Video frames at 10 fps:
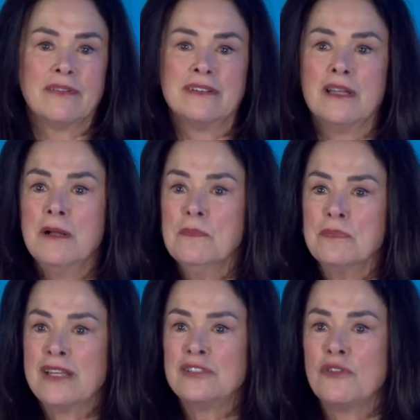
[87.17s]
And
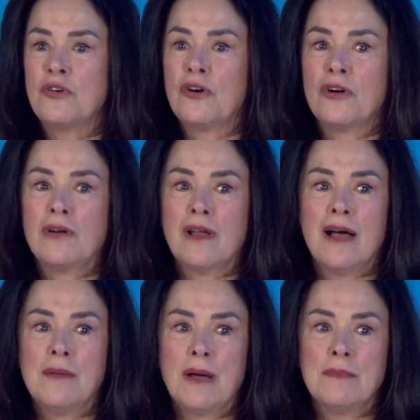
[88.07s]
as you've heard,
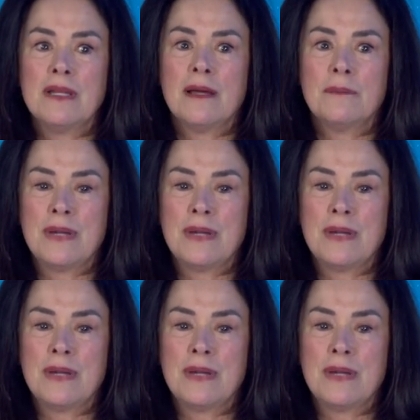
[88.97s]
I'm in a